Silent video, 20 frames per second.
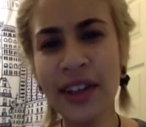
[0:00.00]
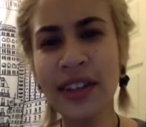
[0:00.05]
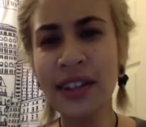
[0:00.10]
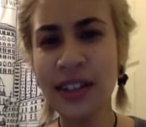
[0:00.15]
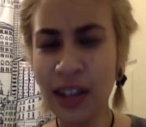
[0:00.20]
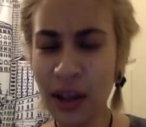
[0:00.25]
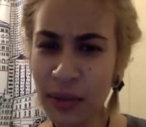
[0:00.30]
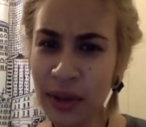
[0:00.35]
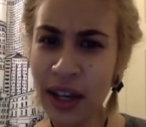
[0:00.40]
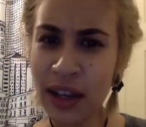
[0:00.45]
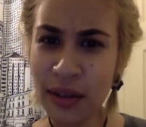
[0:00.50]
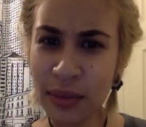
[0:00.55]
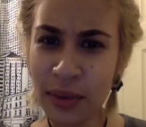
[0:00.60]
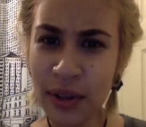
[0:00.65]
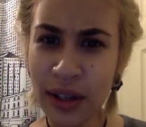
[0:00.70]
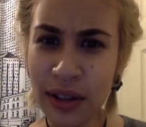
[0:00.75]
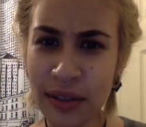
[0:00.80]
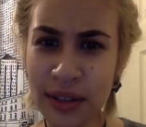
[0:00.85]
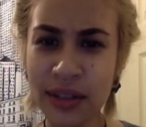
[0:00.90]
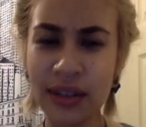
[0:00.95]
Tell me how to
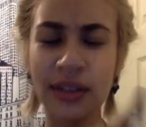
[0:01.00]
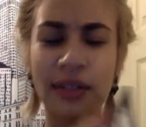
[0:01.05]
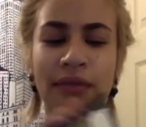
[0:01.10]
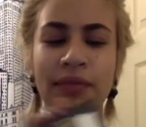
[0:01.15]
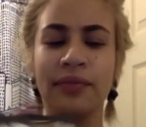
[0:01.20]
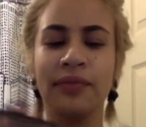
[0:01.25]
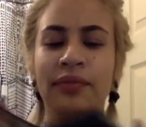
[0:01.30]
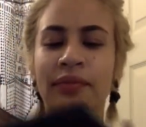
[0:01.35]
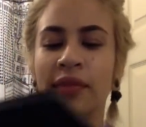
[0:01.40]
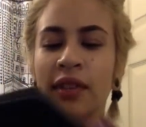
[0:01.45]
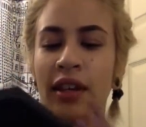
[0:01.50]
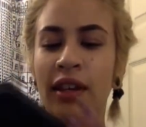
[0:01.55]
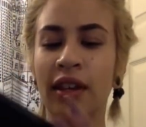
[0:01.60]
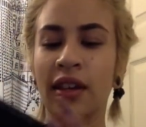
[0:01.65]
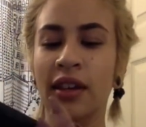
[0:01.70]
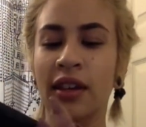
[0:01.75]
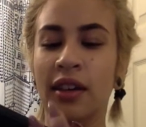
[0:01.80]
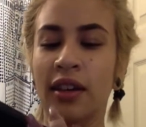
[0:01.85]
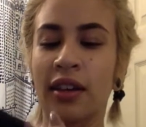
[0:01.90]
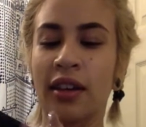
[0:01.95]
pronounce it.
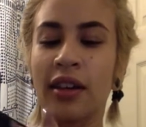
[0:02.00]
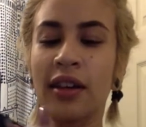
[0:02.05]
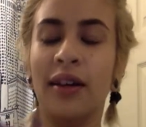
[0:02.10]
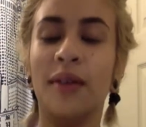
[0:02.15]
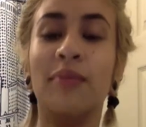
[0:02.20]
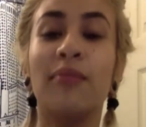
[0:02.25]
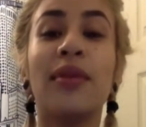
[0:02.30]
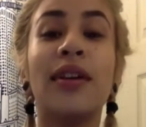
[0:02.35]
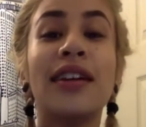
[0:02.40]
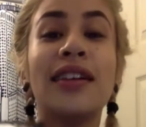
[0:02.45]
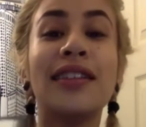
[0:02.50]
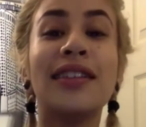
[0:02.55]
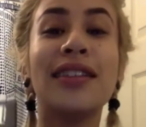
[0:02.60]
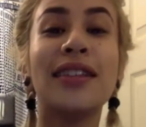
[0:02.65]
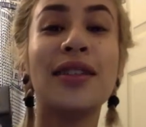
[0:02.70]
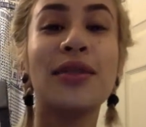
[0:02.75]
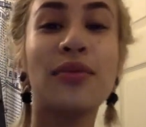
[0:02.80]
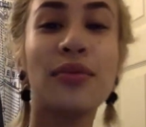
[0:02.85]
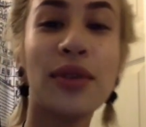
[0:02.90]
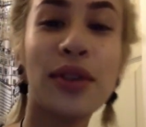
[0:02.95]
But it's
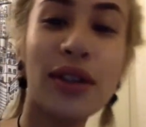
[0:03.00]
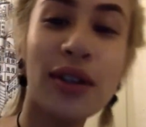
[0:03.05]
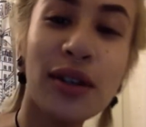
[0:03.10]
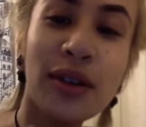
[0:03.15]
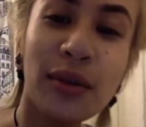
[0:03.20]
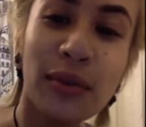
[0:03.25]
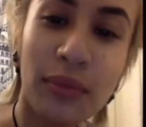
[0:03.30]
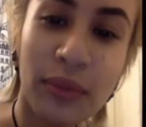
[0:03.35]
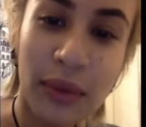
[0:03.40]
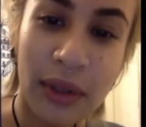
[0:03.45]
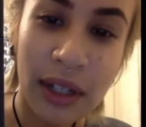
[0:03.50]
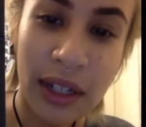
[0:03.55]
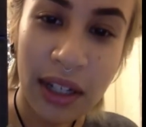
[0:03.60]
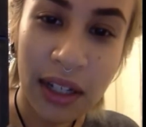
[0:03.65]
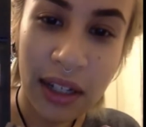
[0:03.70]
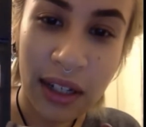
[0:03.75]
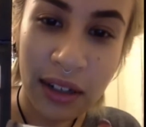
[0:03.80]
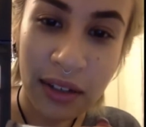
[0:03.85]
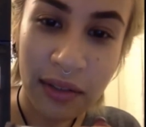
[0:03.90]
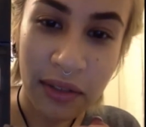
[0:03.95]
this really
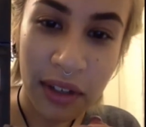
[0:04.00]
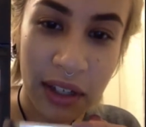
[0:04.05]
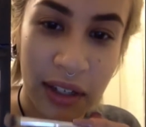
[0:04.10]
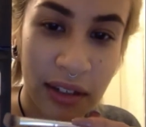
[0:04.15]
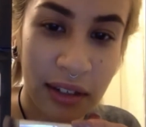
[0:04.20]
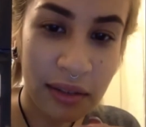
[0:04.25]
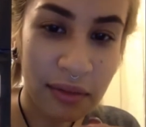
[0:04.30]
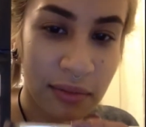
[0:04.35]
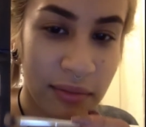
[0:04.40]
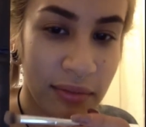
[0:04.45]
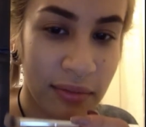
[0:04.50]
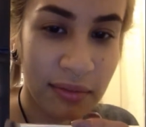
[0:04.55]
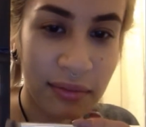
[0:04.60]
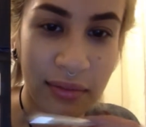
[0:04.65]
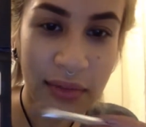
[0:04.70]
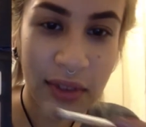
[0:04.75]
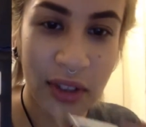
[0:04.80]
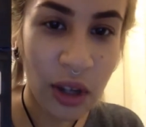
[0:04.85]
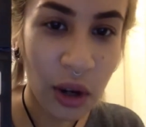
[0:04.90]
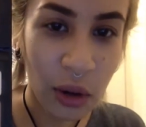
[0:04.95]
pretty, like,
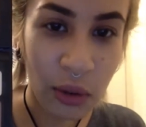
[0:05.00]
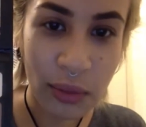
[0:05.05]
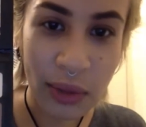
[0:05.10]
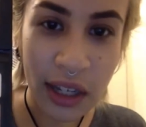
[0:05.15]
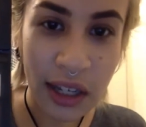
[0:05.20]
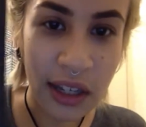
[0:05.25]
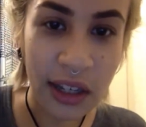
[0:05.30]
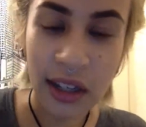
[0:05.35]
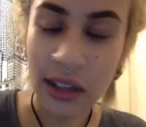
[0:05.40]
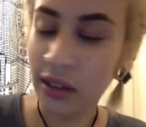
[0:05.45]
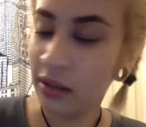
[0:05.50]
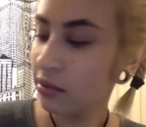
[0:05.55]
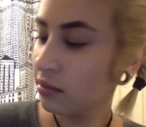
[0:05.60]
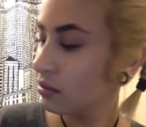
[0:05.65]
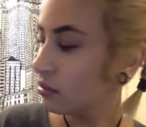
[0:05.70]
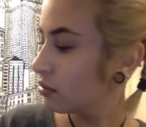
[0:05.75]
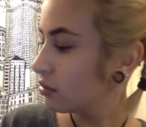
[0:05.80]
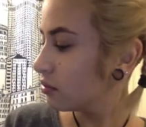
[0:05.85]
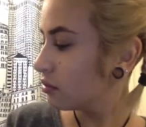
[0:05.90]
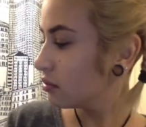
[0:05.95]
taupey
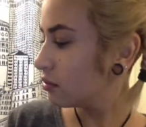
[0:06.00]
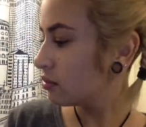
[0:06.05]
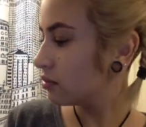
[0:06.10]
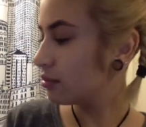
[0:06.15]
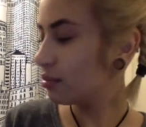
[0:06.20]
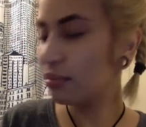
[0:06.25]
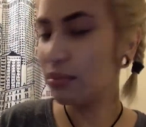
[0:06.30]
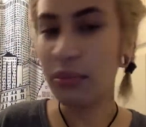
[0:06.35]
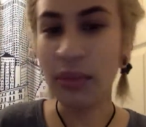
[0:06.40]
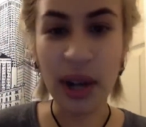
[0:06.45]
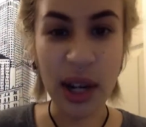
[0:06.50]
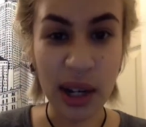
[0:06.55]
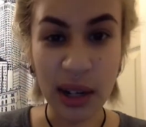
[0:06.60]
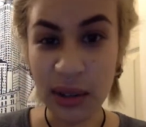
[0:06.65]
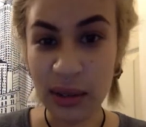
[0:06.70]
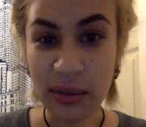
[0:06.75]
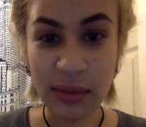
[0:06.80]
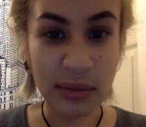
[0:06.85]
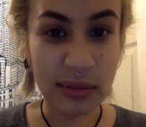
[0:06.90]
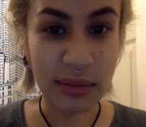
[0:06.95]

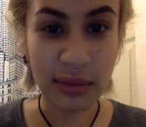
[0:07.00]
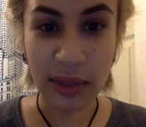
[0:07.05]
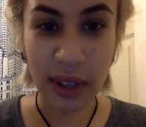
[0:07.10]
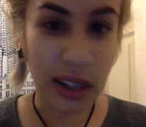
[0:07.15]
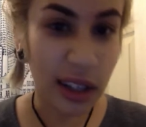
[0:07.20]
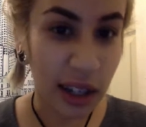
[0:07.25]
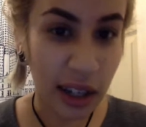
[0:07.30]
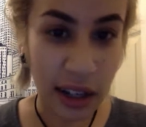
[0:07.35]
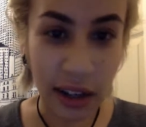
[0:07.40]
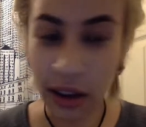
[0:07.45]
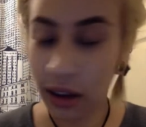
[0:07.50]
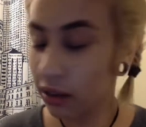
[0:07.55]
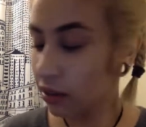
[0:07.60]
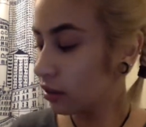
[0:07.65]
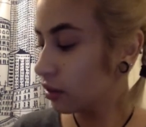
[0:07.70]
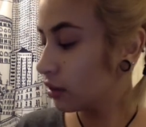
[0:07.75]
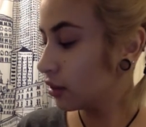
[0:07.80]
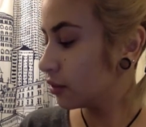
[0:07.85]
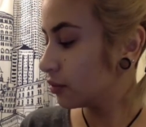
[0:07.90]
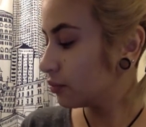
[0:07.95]
brown looking
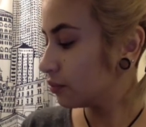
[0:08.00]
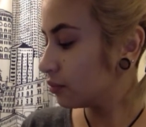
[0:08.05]
color.